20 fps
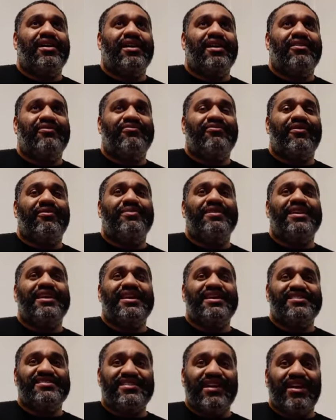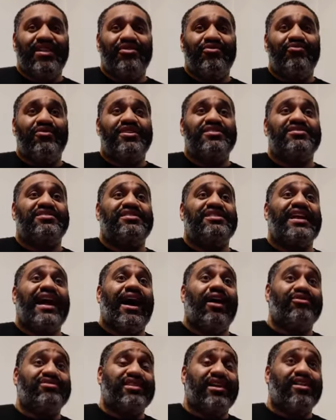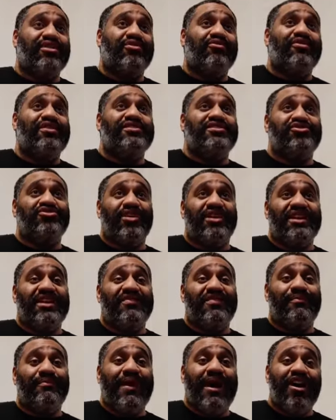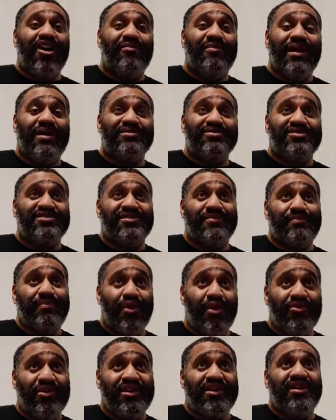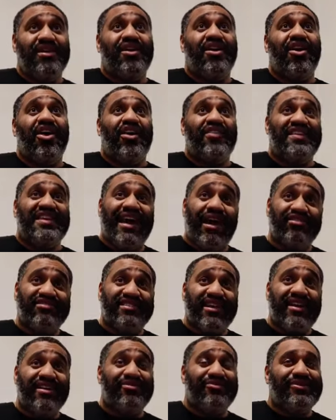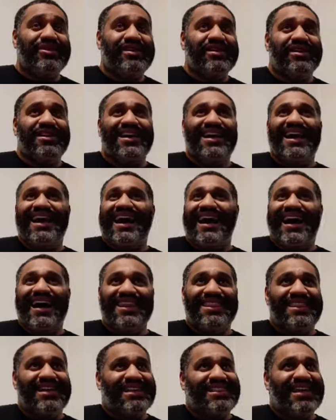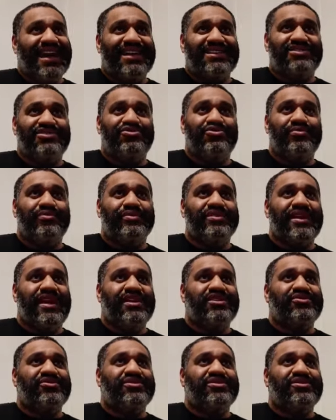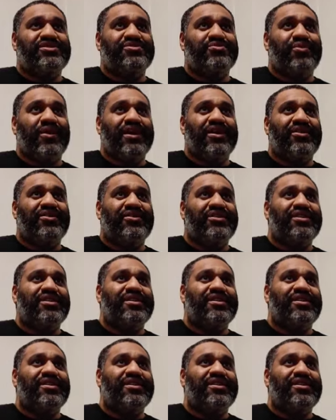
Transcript: from the inside of the ring to the outside of the ring to try to give the powerbomb to his opponent on the outside of the ring. I think that's super dangerous as well.